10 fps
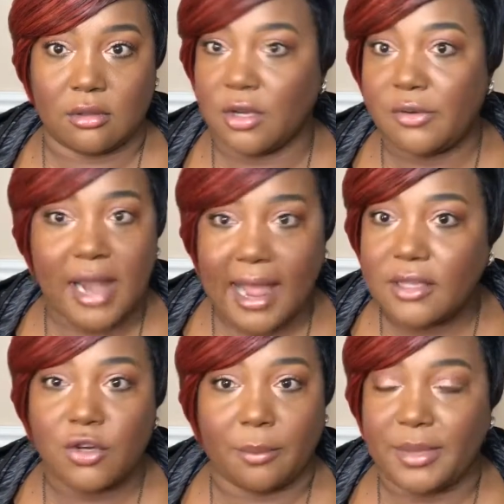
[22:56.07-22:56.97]
They're
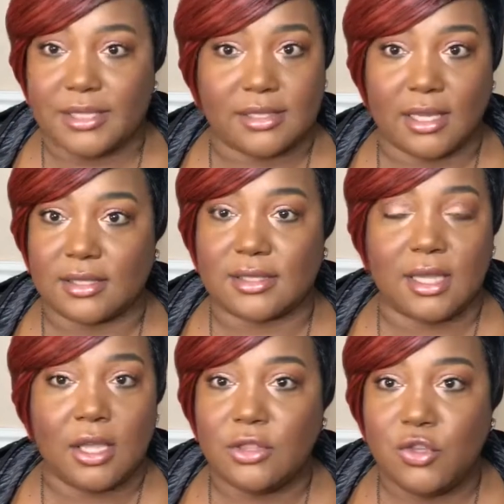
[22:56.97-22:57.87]
not your business.
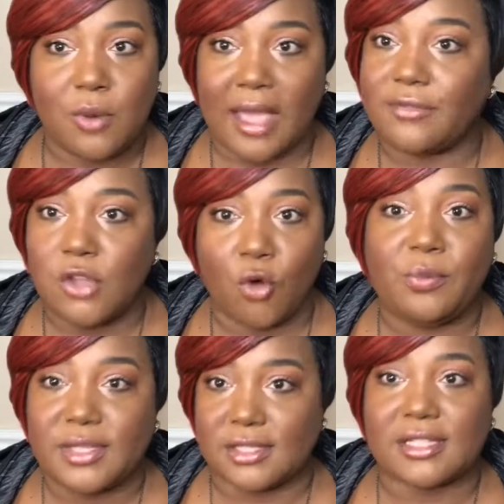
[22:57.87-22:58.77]
You have no
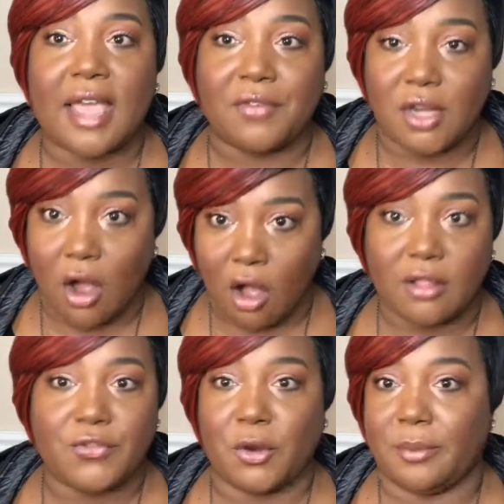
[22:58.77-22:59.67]
business having
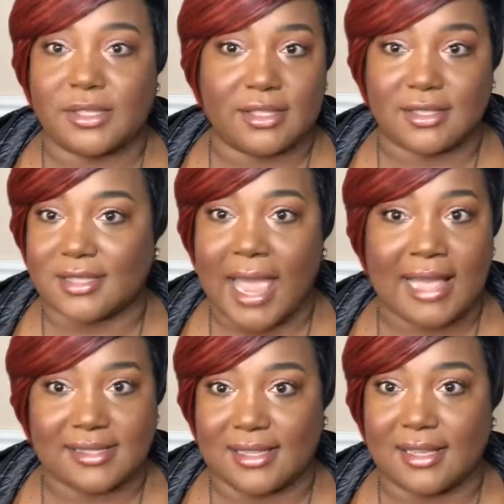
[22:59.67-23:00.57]
all of your business's
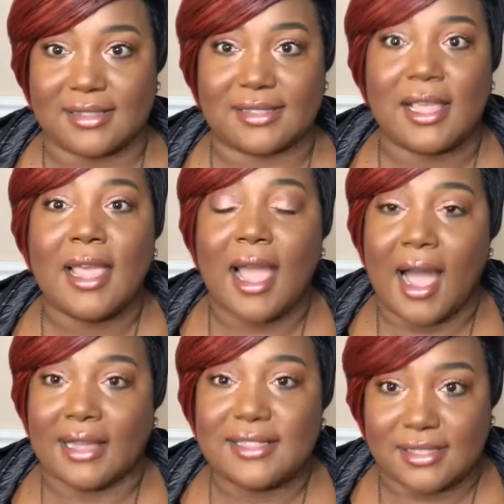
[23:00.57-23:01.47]
assets
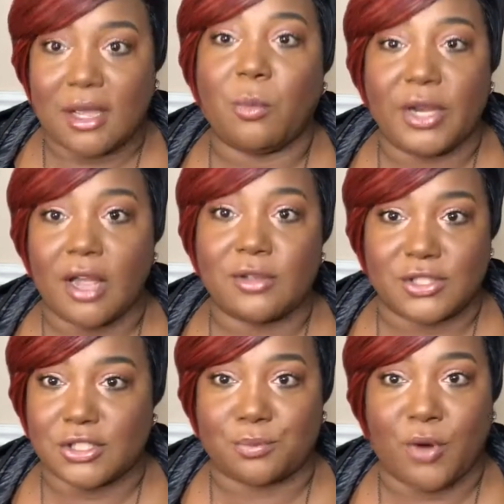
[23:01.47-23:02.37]
on someone else's